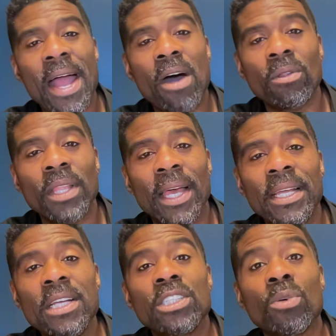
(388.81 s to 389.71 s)

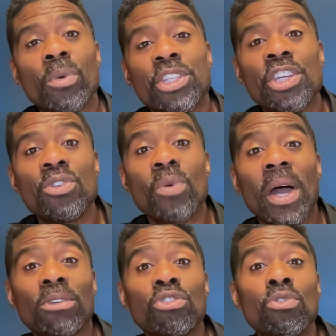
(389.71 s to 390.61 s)
outlet to which he knew
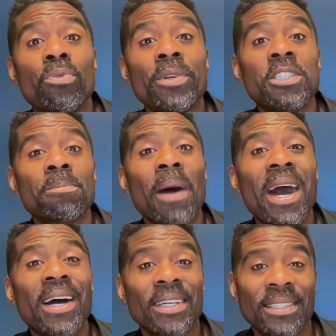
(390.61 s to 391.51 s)
how to
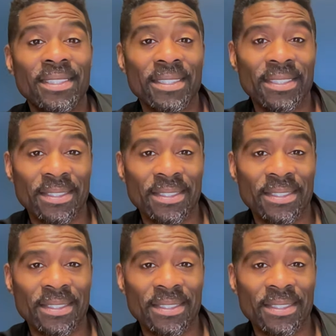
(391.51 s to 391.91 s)
respond.